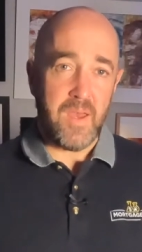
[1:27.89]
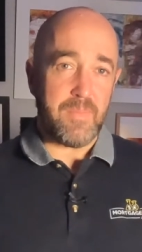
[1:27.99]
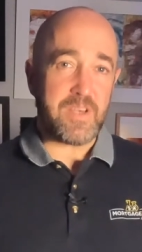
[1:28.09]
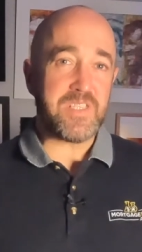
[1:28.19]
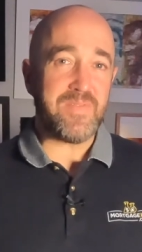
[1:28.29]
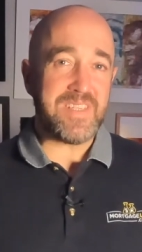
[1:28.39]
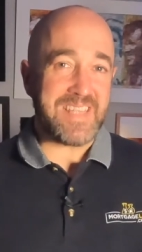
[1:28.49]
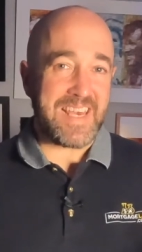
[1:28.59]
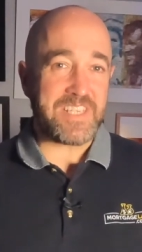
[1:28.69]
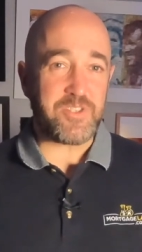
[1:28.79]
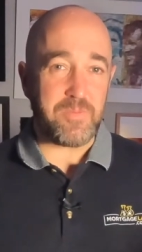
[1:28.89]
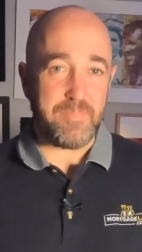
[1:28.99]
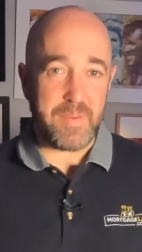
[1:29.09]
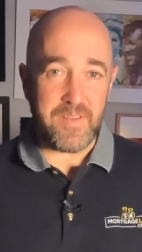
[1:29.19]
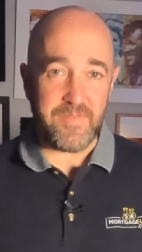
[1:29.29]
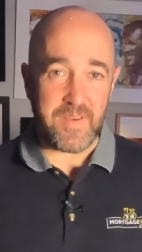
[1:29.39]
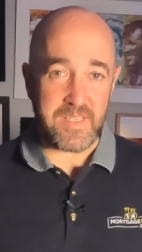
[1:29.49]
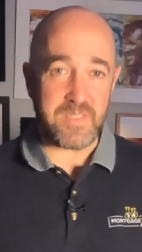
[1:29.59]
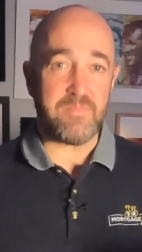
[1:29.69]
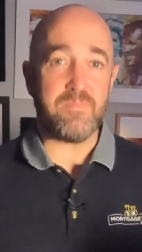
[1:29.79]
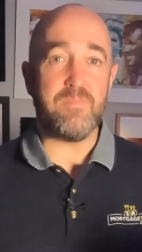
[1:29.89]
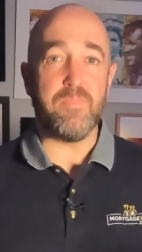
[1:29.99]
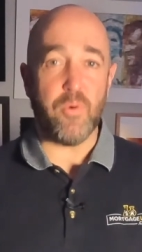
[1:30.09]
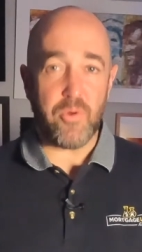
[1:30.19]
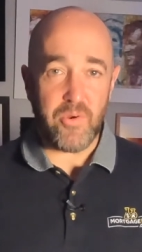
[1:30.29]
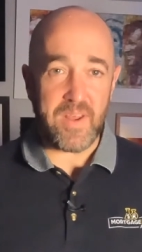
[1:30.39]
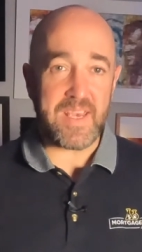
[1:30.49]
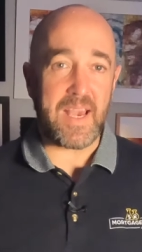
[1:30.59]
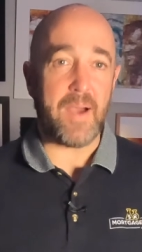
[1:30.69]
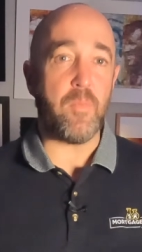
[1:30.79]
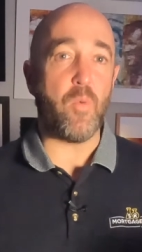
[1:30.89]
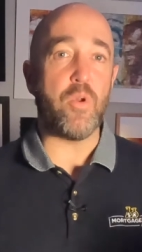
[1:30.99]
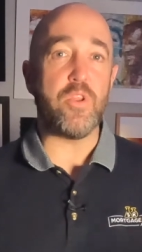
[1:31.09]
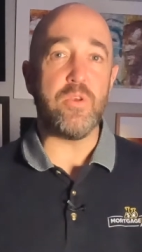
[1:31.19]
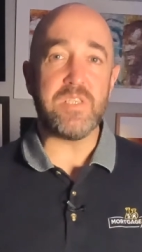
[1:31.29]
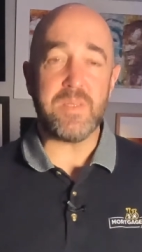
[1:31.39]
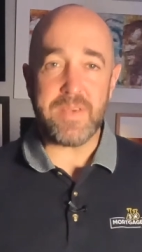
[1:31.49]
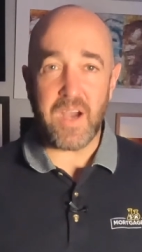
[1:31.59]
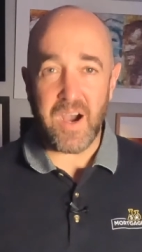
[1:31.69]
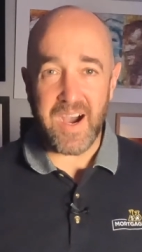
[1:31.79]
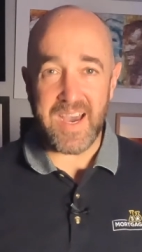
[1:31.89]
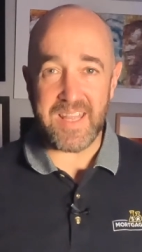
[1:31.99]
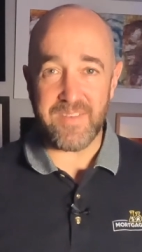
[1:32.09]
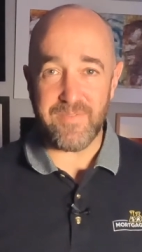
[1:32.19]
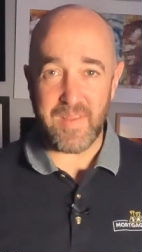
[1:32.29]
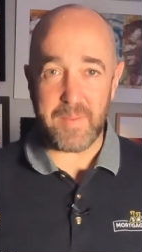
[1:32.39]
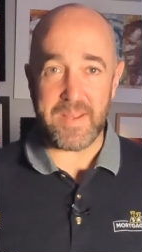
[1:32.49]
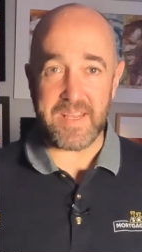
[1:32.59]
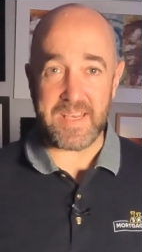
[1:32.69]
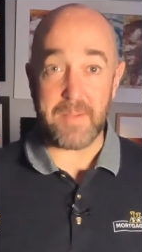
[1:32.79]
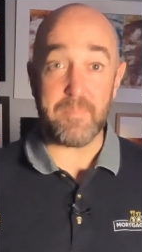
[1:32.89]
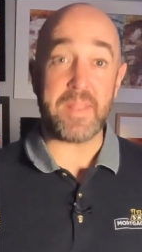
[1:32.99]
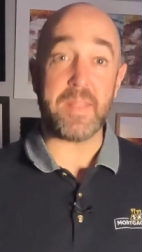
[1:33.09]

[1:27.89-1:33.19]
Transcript: Because of these extra benefits, boarder income would usually be higher than flatmate income, but